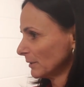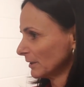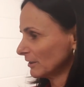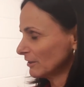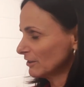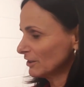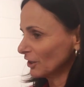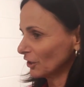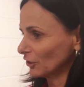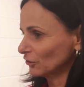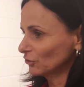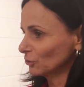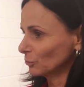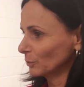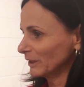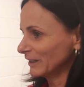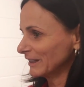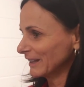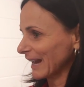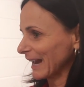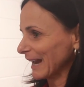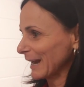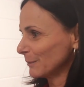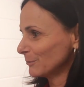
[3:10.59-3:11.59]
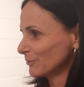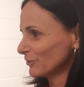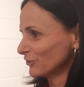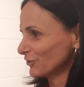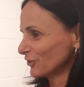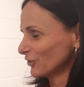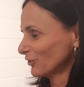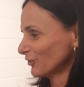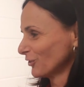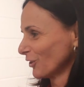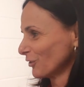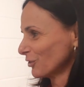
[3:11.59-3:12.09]
But, you know, to win games,
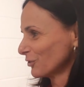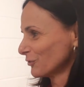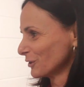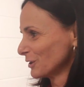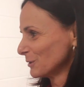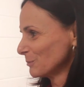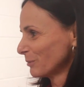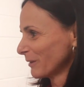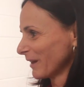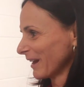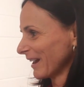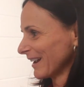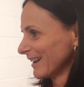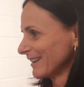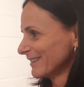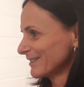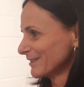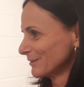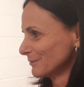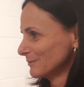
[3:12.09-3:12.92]
it's just not three players.